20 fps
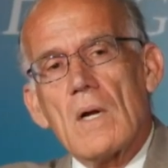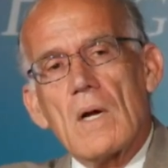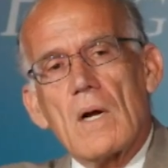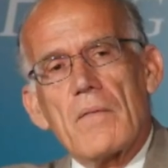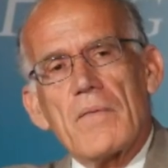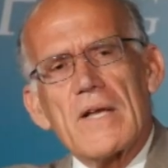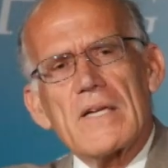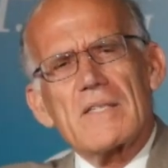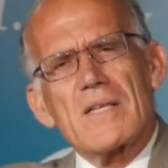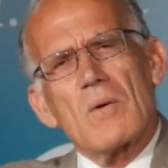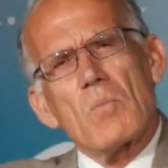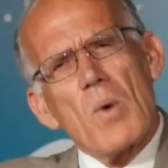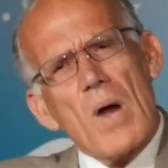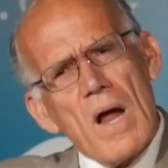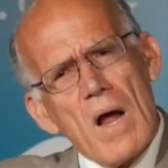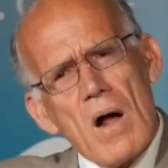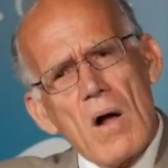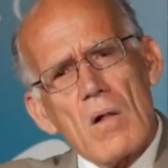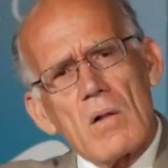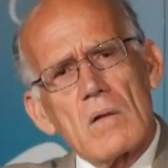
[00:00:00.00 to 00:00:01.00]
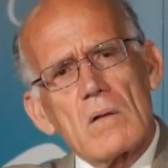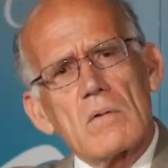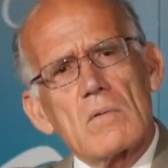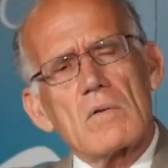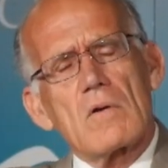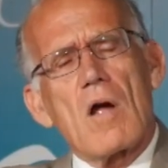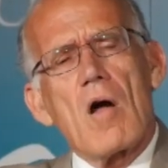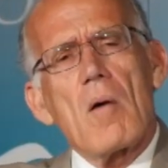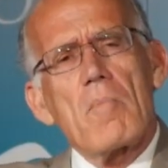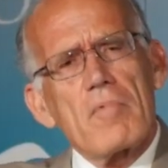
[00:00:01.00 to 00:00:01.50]
and they said, well,
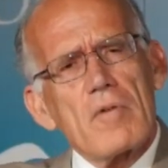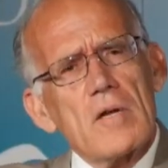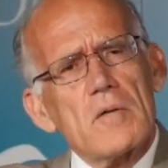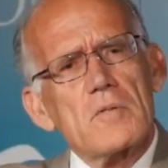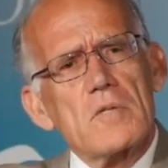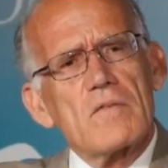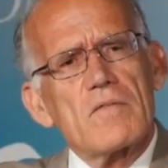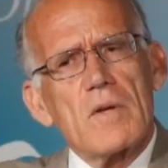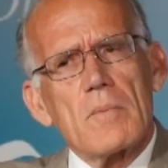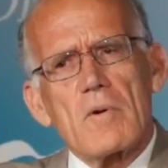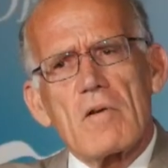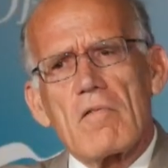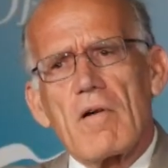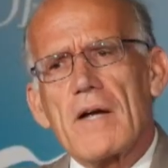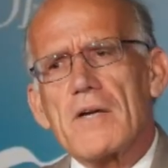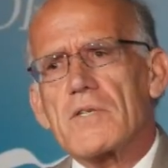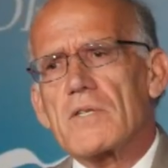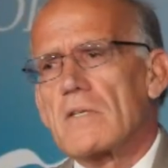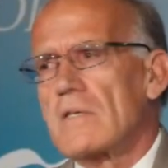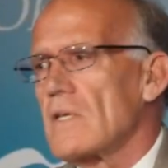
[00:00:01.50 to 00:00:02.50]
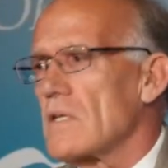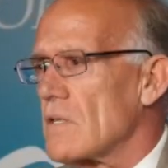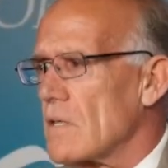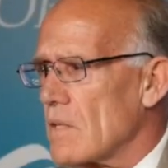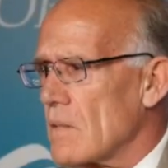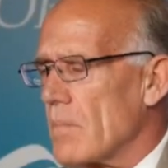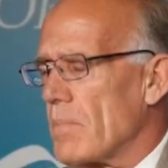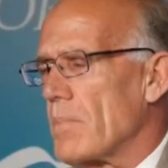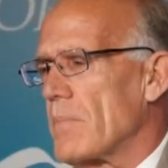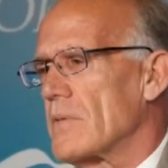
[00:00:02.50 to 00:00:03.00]
comprehensive immigration, the,
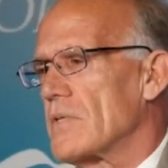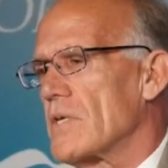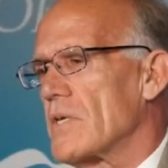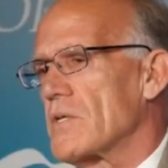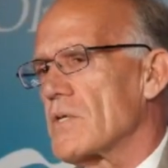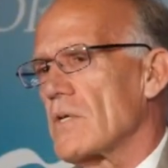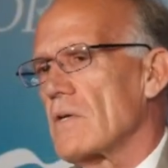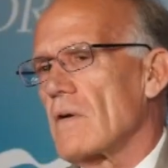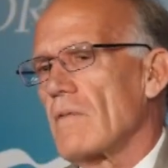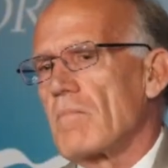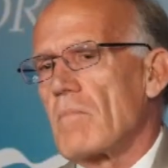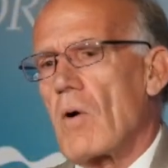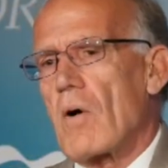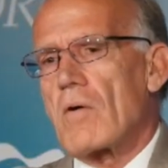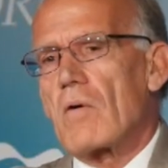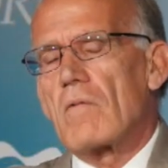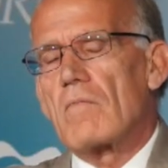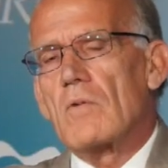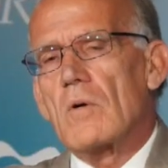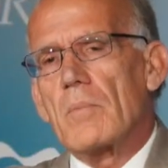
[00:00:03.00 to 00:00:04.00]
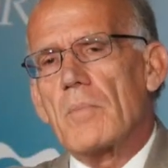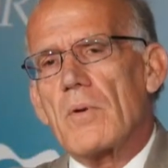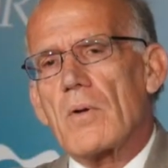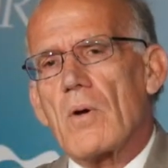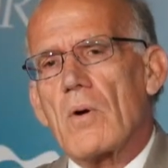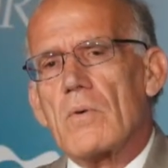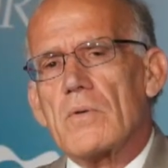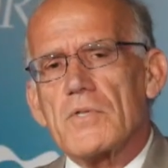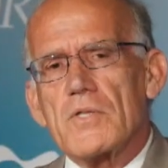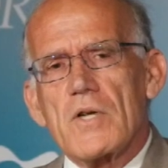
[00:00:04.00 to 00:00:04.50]
the position of Marco
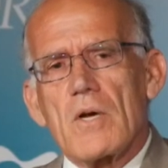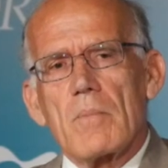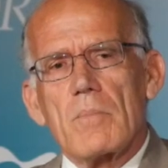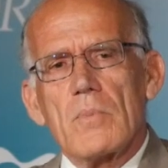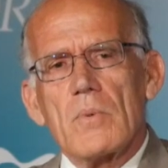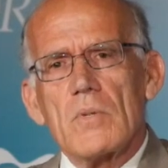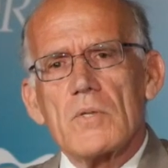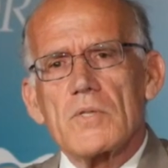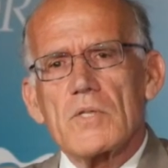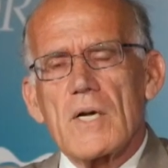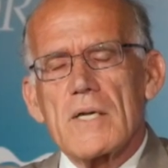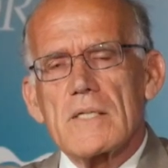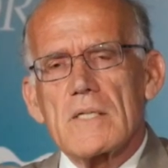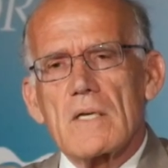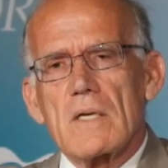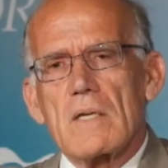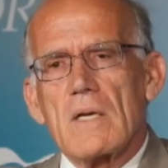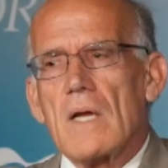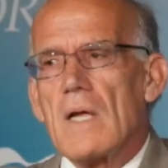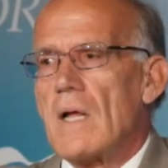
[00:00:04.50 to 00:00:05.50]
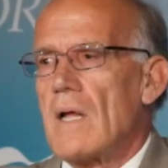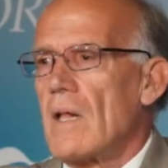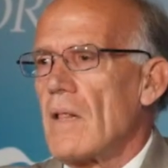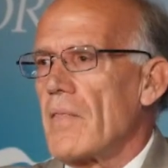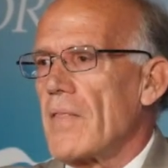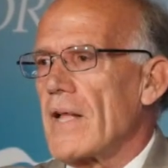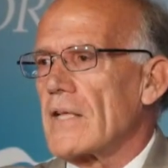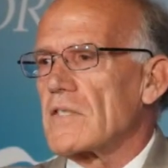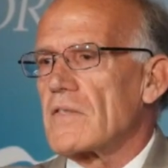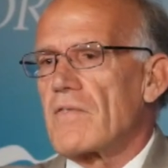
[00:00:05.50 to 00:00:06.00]
Rubio and Jeb Bush. And I said,
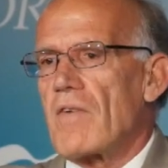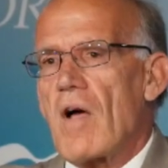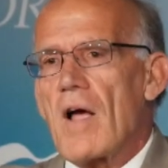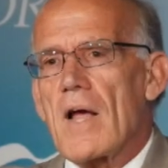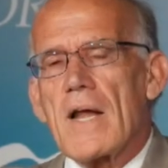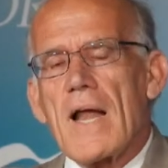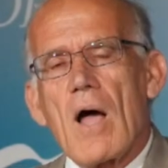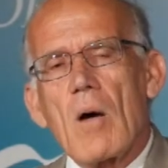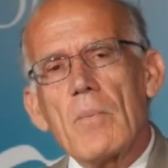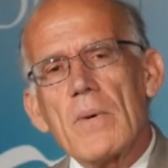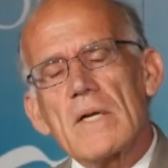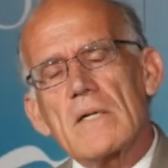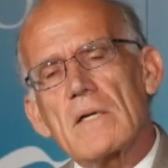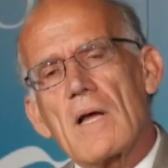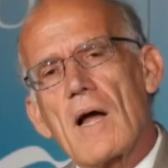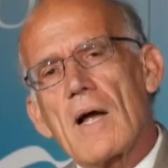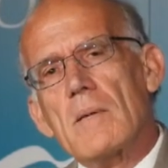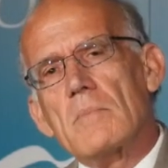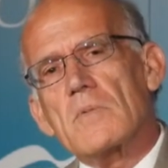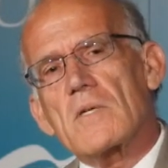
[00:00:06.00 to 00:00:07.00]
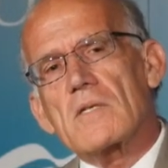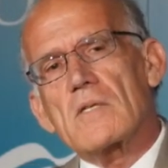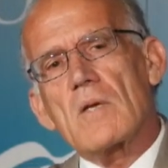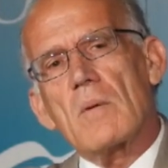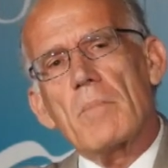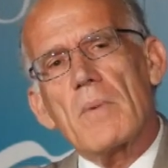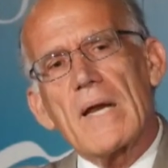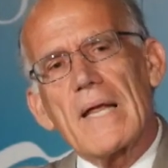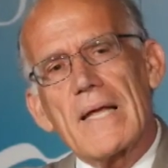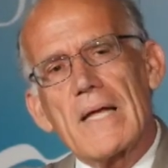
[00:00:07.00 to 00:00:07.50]
that's fine. How many times has
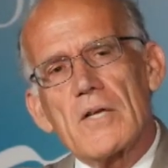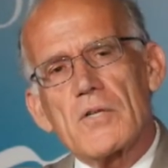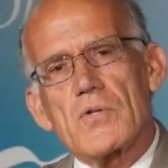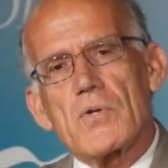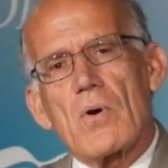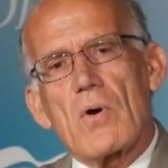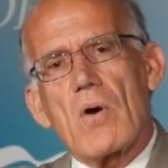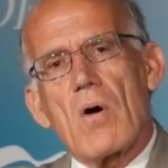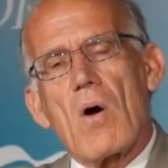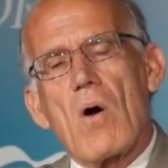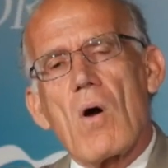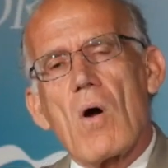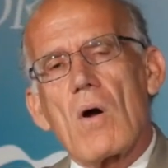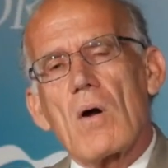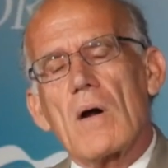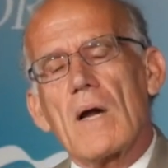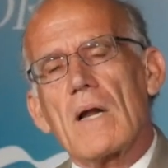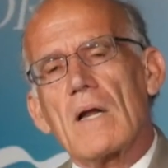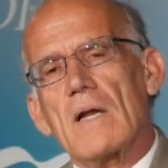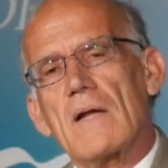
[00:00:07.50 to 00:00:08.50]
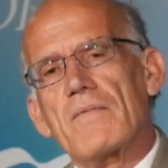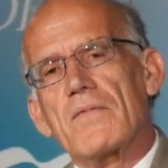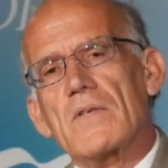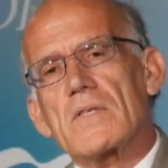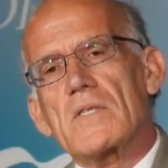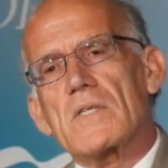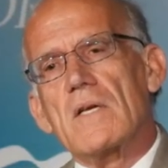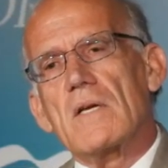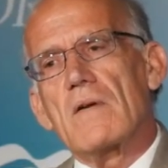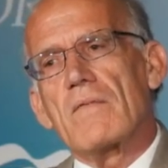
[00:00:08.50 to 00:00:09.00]
somebody hit your car and left the
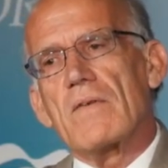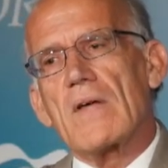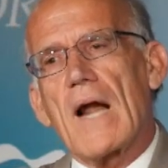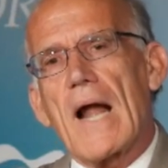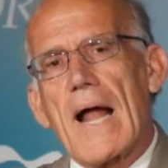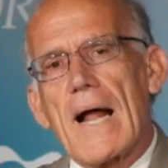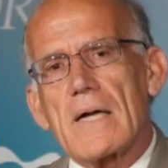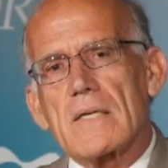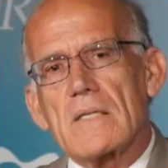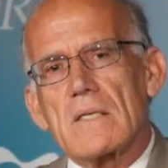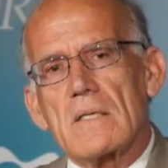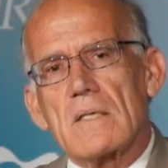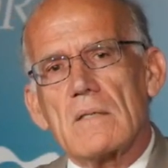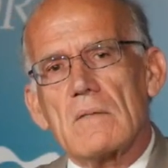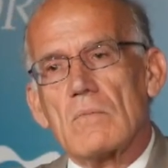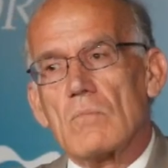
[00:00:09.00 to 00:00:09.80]
scene of that accident?